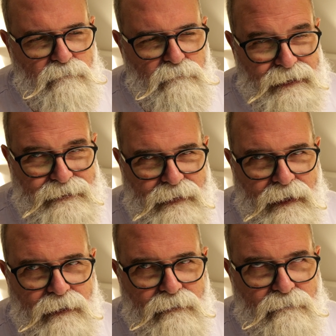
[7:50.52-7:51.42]

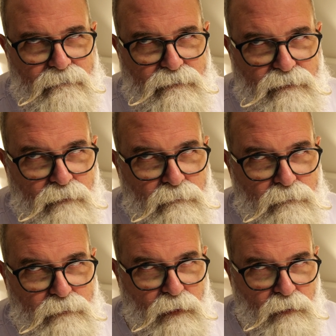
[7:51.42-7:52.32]
Midday,
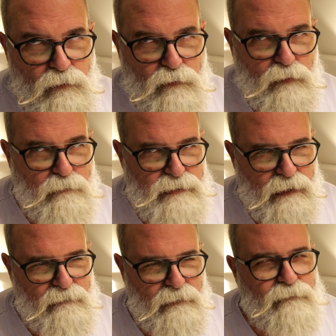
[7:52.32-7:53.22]
sun behind your
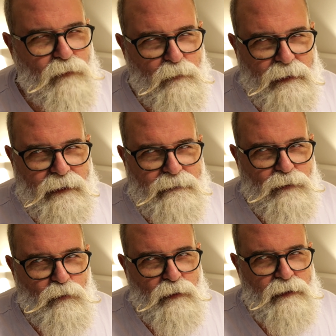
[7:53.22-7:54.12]
subject, that's
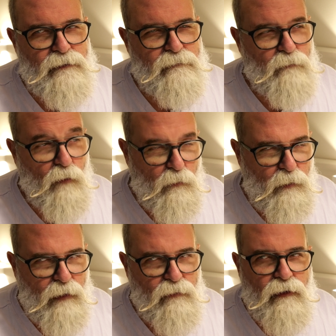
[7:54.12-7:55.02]
complicated. You will need more
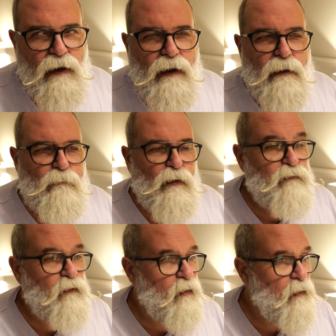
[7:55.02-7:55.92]
power.
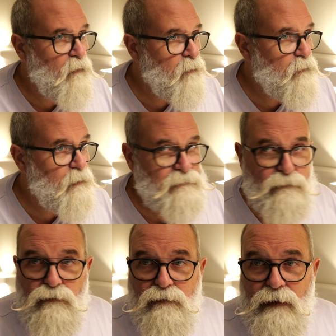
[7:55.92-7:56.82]
But for all the
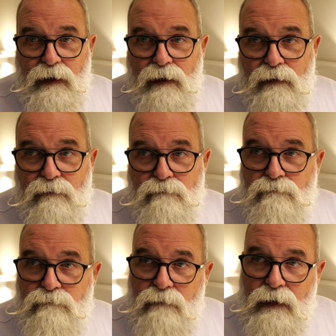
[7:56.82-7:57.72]
rest of the day,
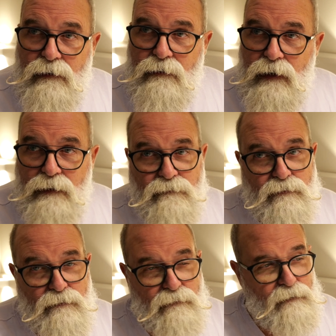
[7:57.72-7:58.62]

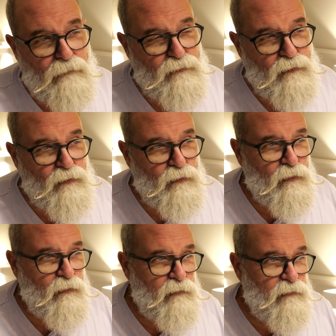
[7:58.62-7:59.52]
later in the afternoon
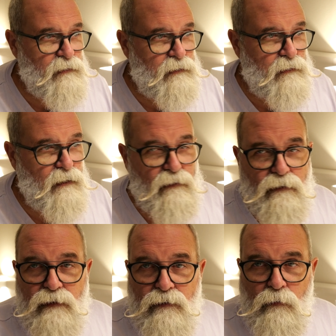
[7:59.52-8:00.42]
or early
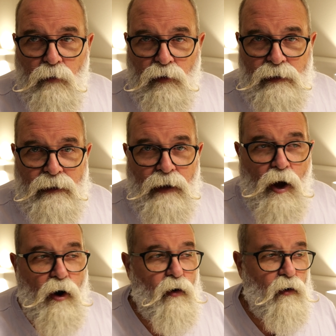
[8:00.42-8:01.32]
in the morning,
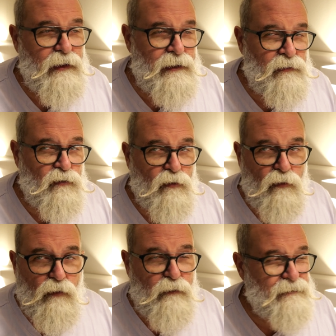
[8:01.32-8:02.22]
or indoor,
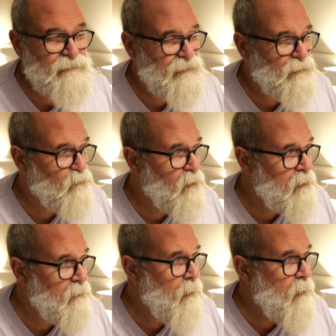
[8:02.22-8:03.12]
all this, that's
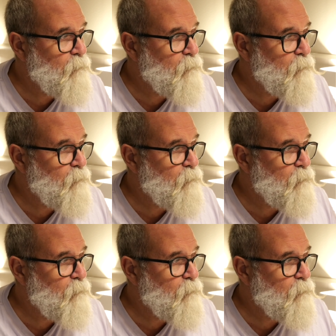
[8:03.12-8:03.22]
fine.